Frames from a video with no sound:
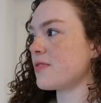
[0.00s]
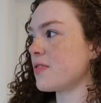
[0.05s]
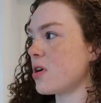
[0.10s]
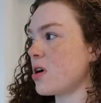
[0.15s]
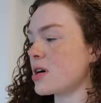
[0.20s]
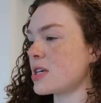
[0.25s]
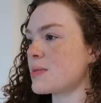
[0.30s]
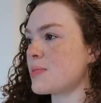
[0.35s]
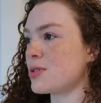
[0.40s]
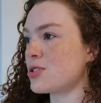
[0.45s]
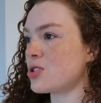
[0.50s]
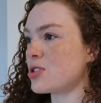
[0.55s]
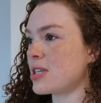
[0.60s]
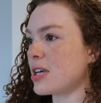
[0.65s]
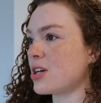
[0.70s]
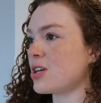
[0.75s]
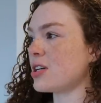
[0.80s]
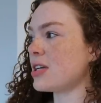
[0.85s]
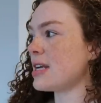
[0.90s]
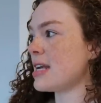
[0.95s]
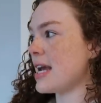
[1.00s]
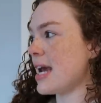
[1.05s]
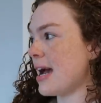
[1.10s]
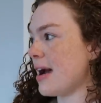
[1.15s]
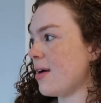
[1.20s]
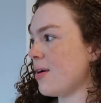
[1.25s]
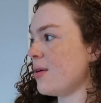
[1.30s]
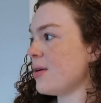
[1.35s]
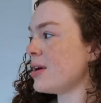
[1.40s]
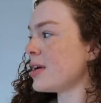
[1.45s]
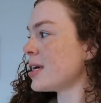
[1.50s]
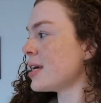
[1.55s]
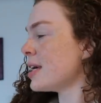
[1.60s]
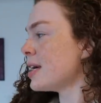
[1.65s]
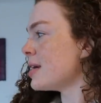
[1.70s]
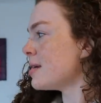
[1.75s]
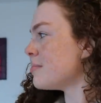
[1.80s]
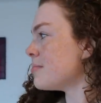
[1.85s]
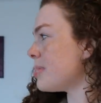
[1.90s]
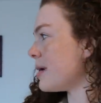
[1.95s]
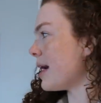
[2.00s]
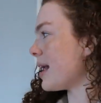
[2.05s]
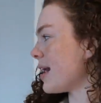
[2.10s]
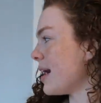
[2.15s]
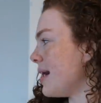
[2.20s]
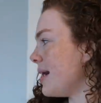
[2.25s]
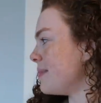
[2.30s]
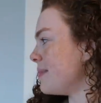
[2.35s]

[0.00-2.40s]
vlog as much as I could now, but